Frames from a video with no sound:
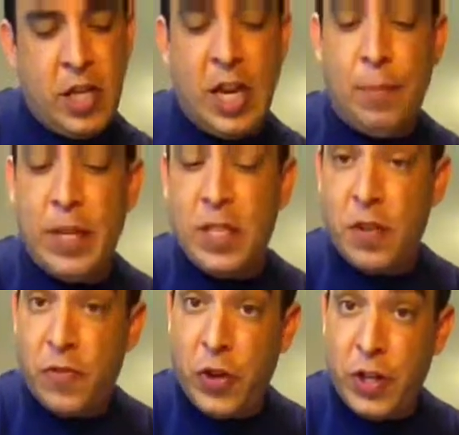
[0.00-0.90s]
Keep these in
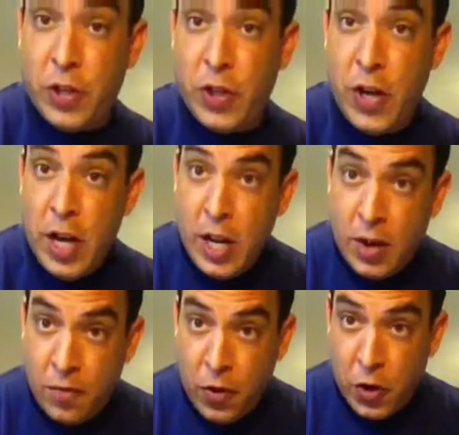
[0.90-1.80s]
the freezer
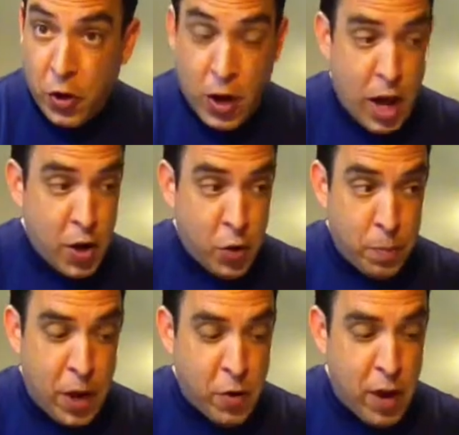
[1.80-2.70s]
for your
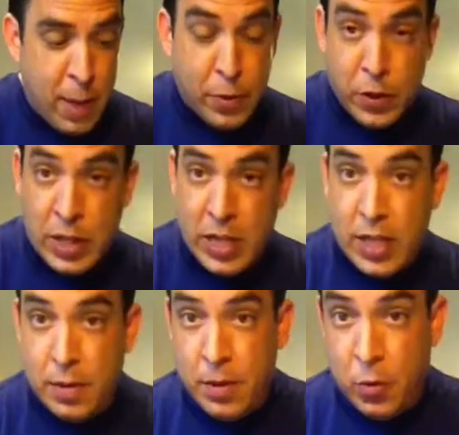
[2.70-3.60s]
butter wrappers, and
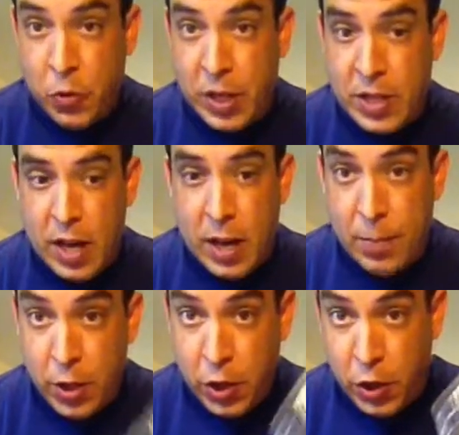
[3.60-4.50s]
then grease
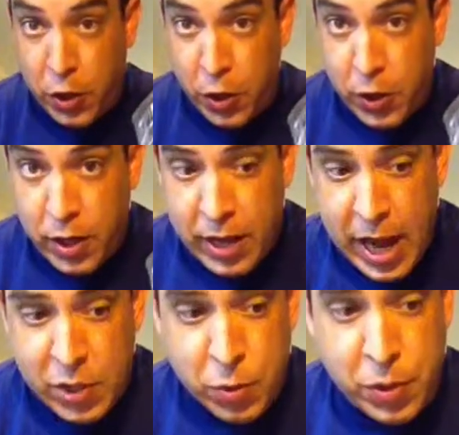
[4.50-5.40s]
up your
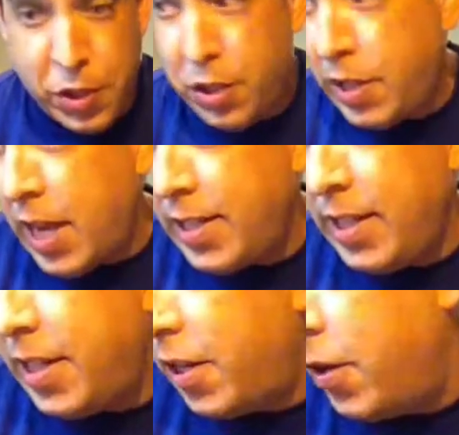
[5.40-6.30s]
casserole dishes as
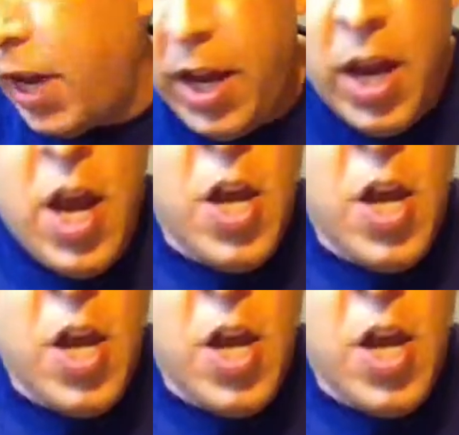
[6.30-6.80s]
needed, okay?